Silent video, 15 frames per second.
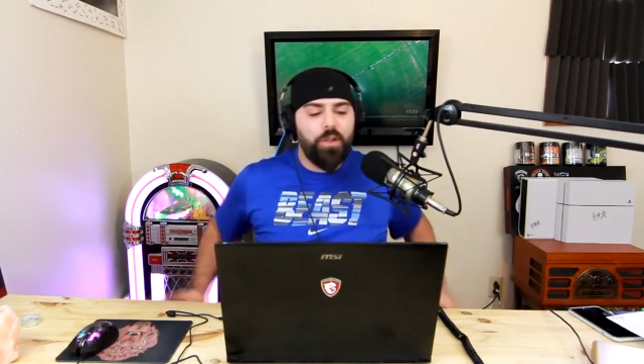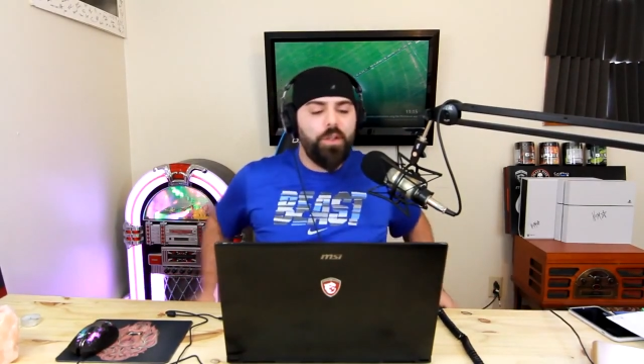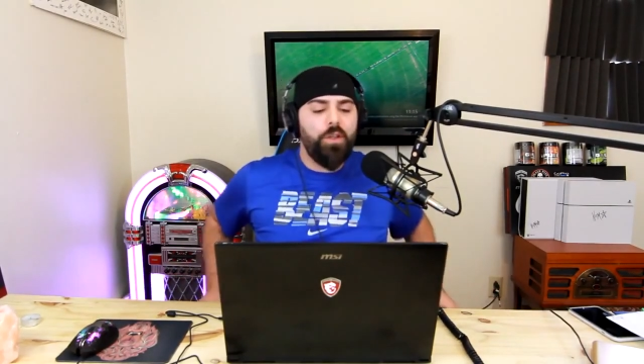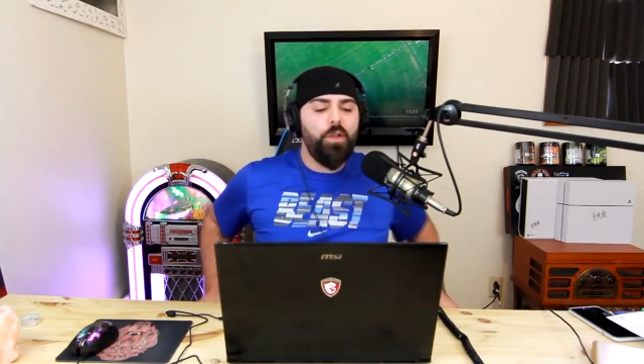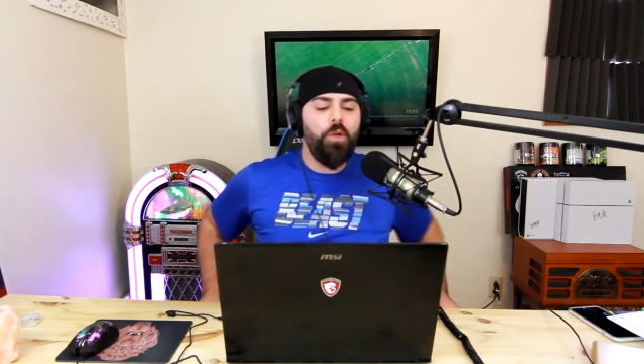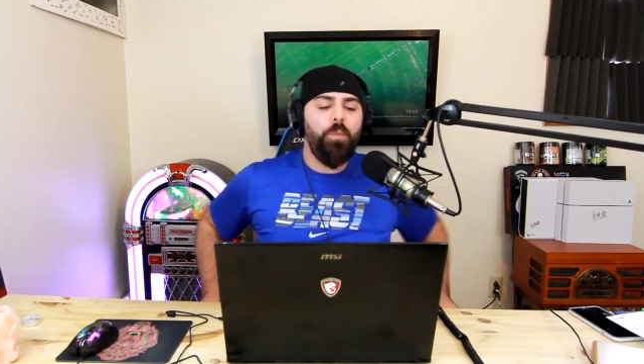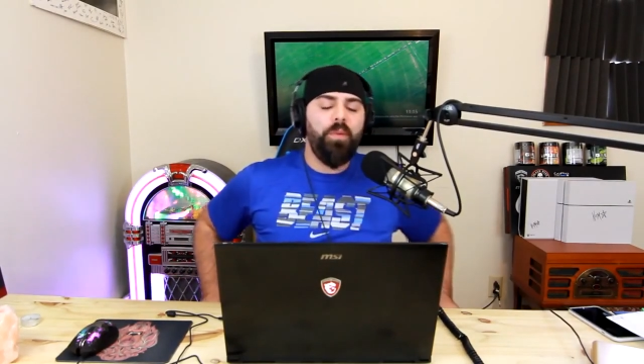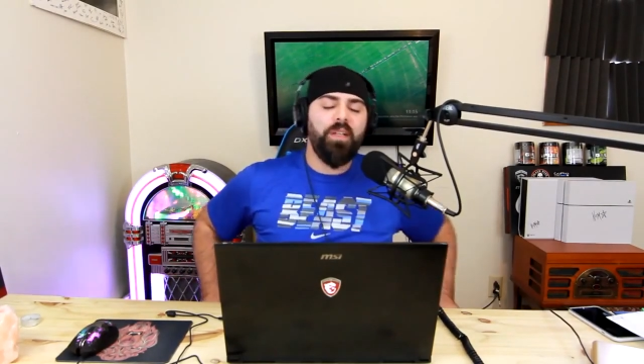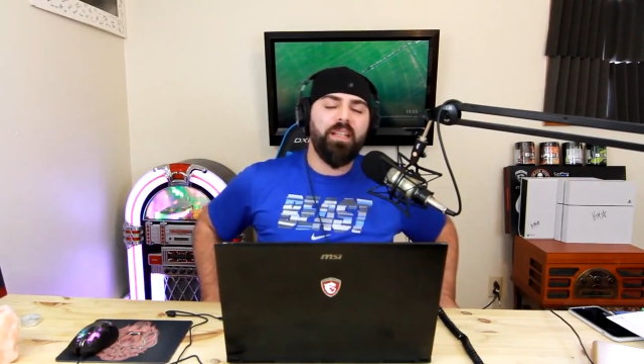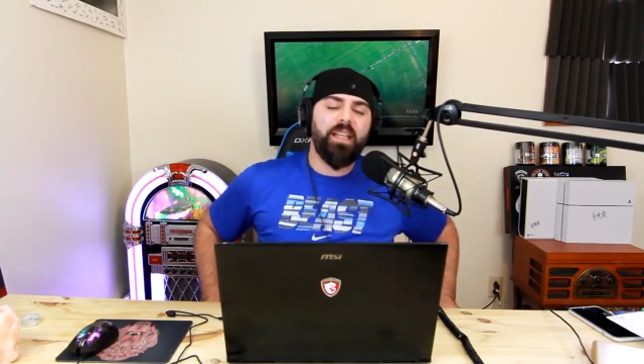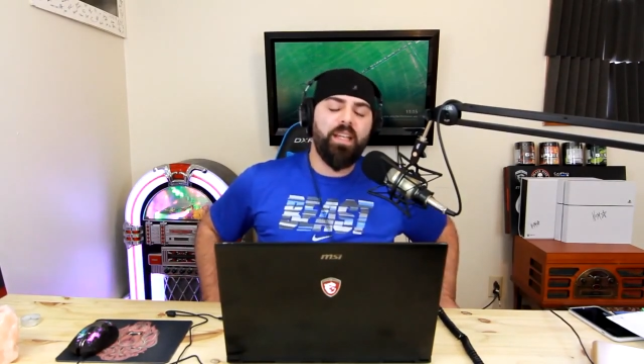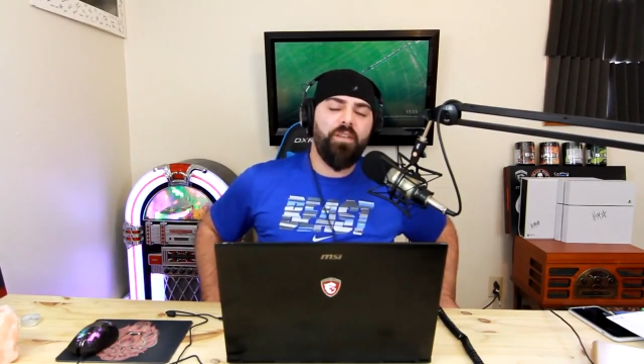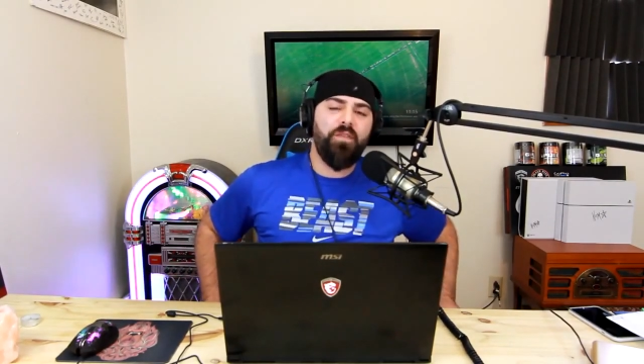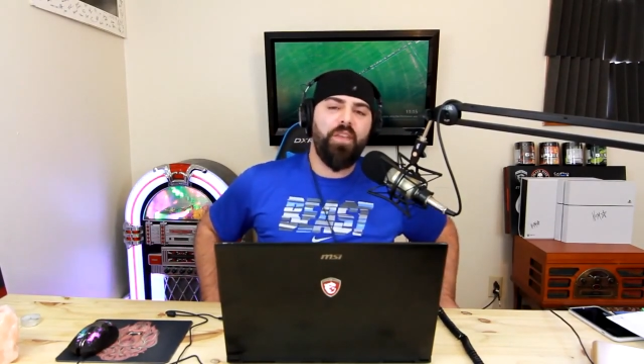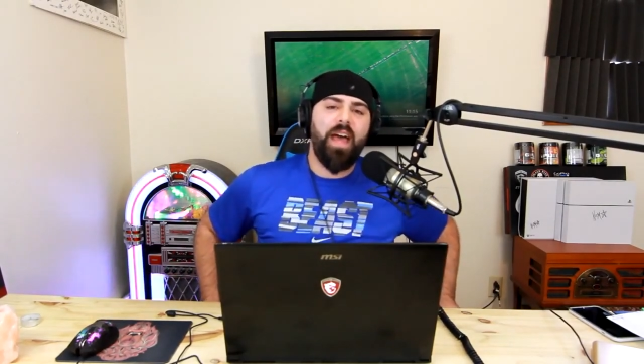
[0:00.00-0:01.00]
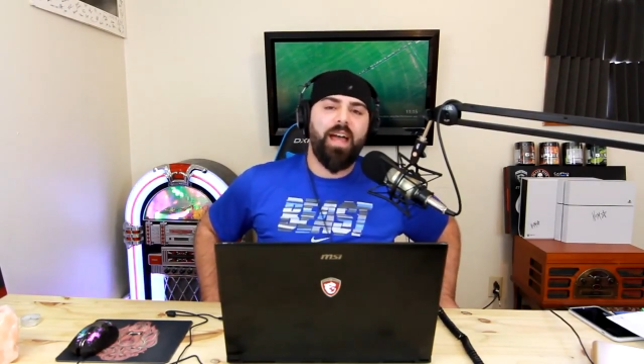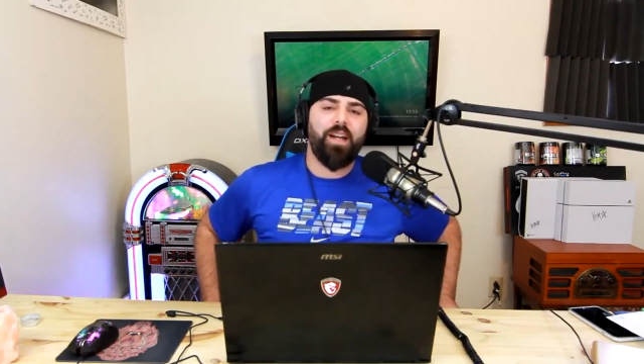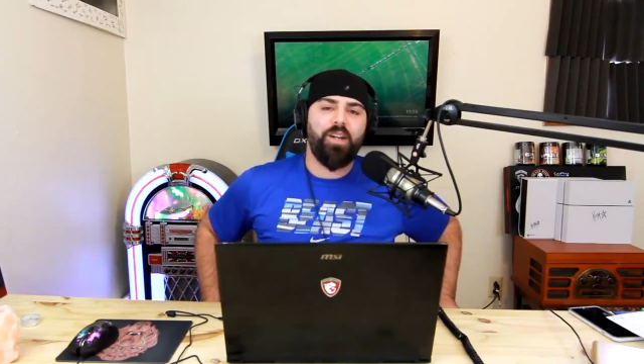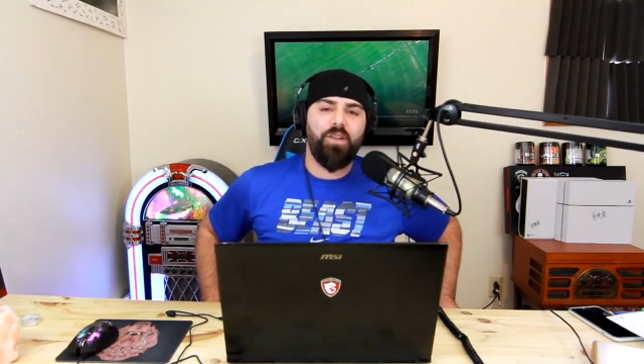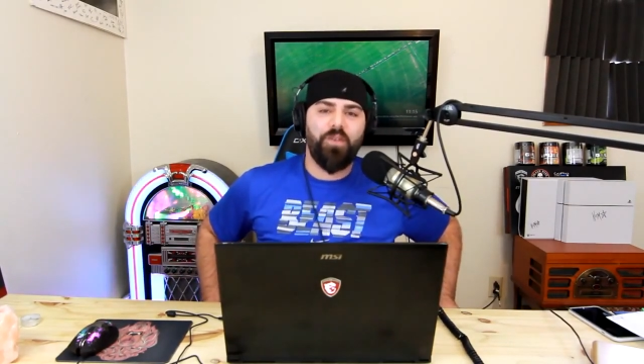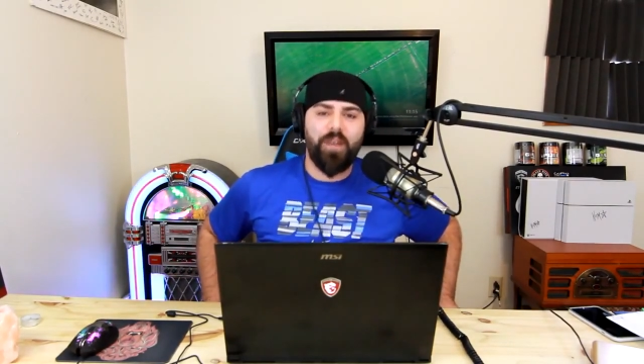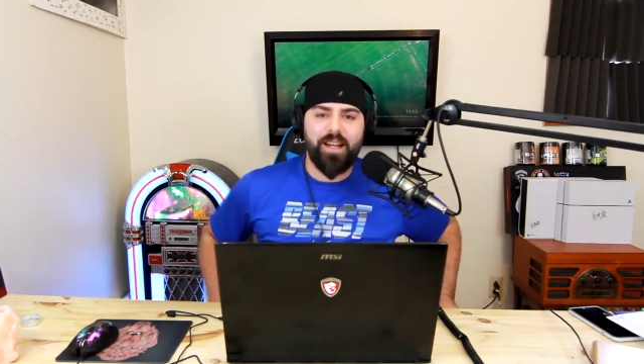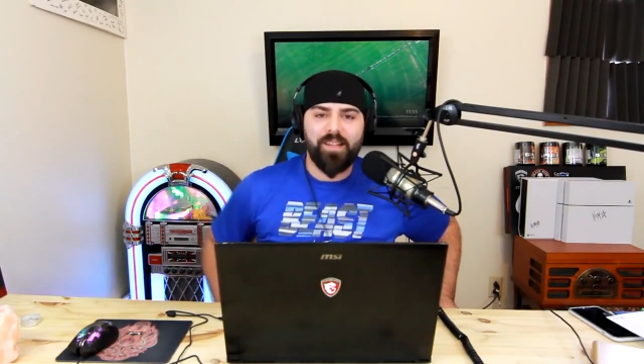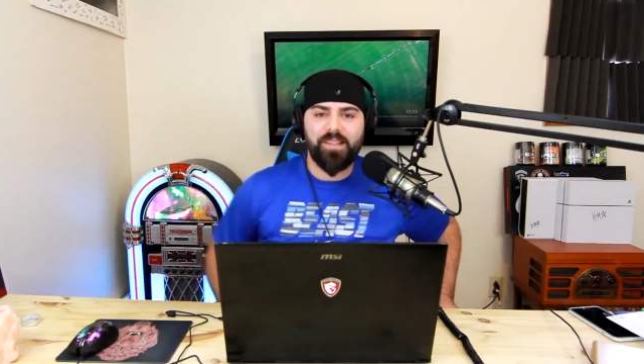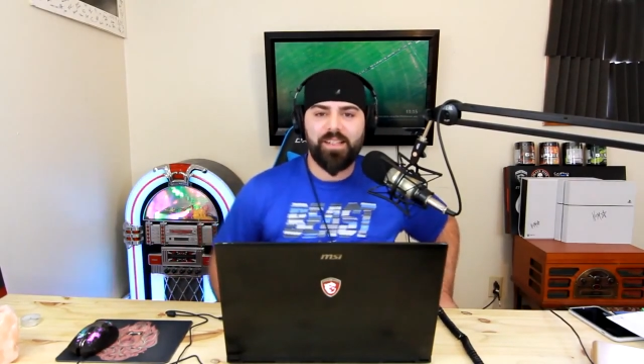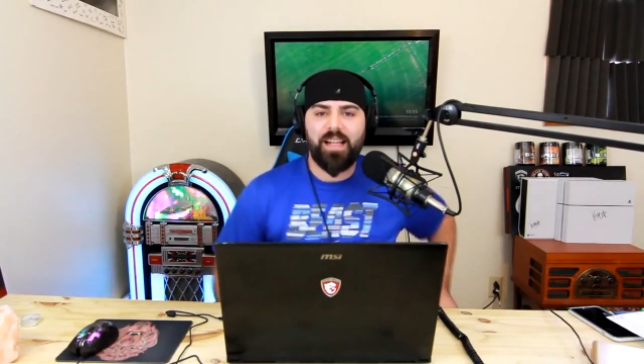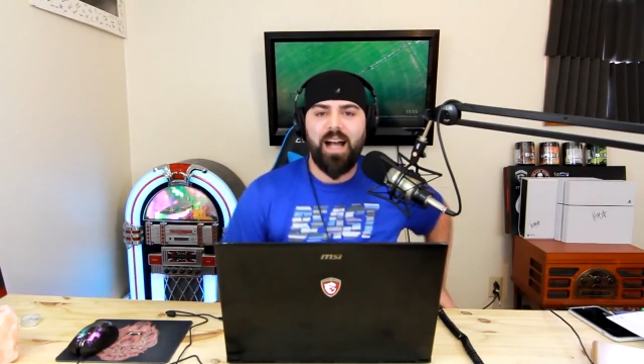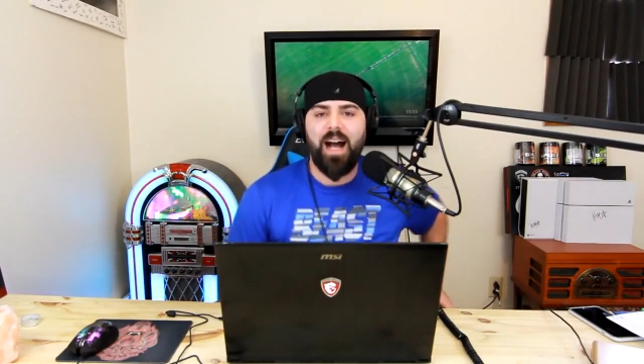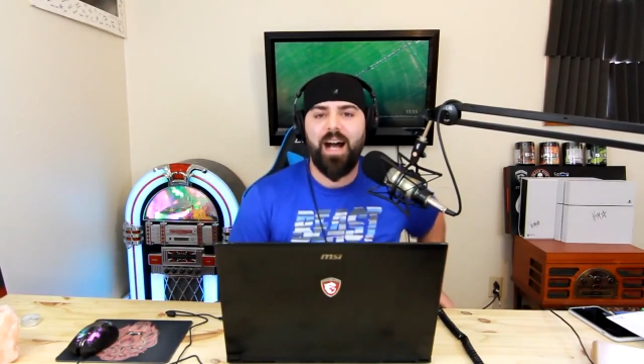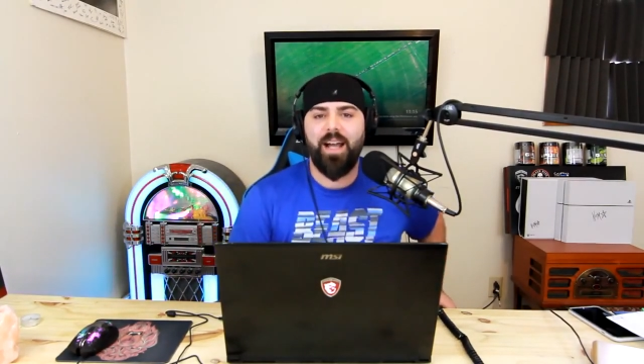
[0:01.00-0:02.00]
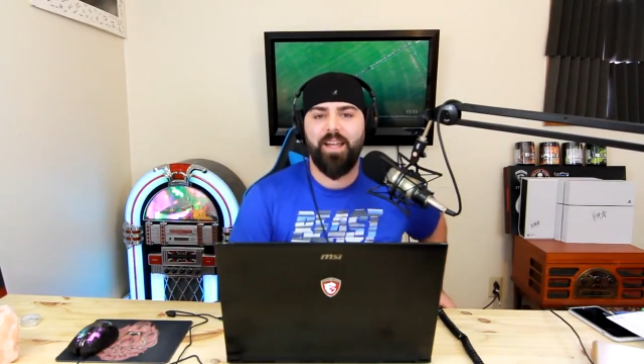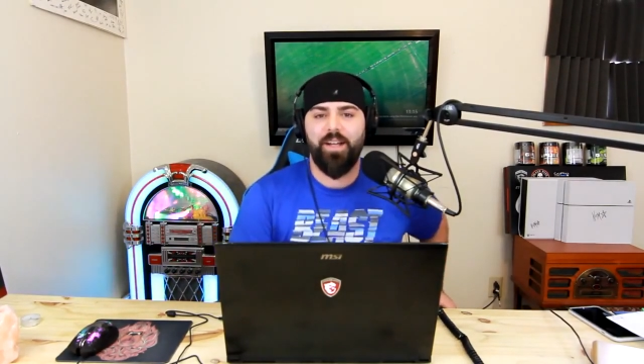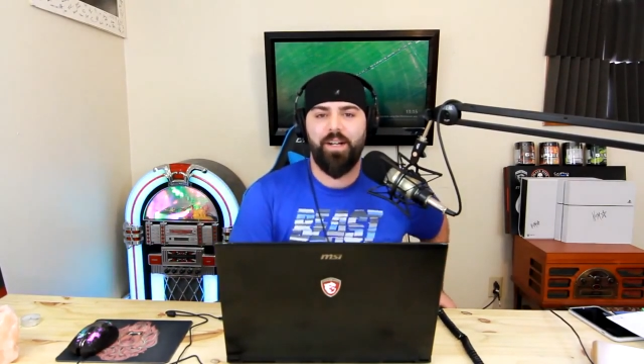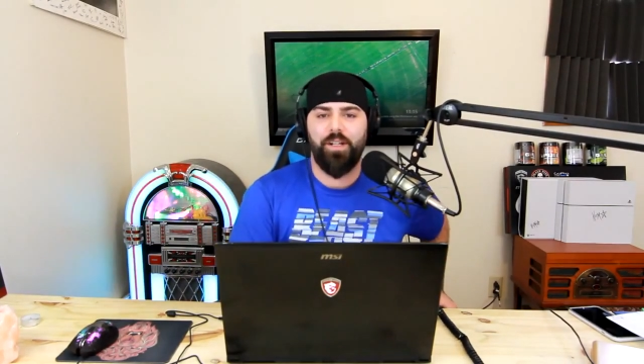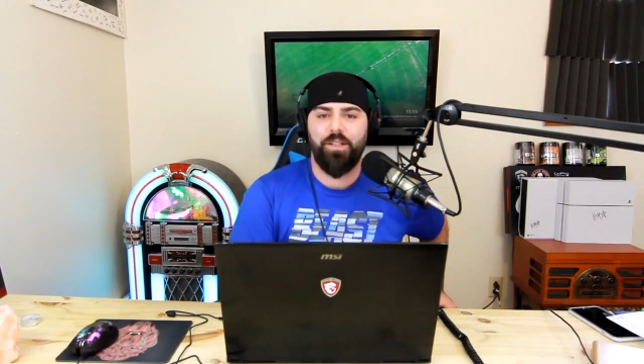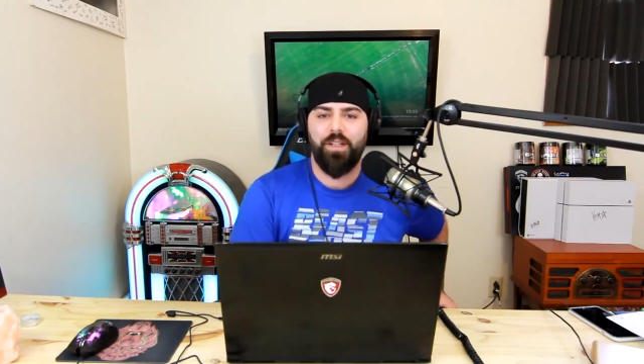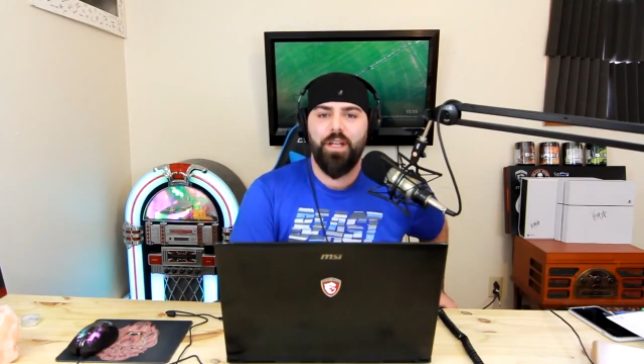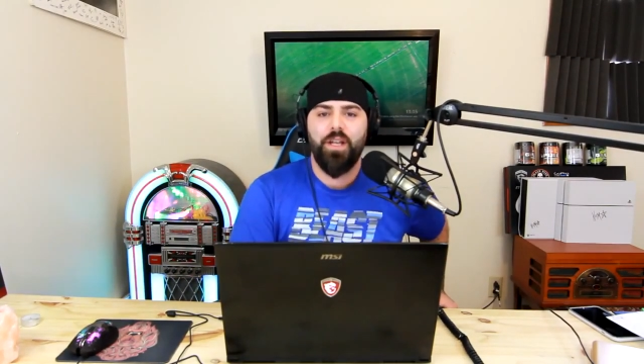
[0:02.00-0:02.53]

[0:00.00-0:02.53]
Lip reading: So you believe that Chris Kyle?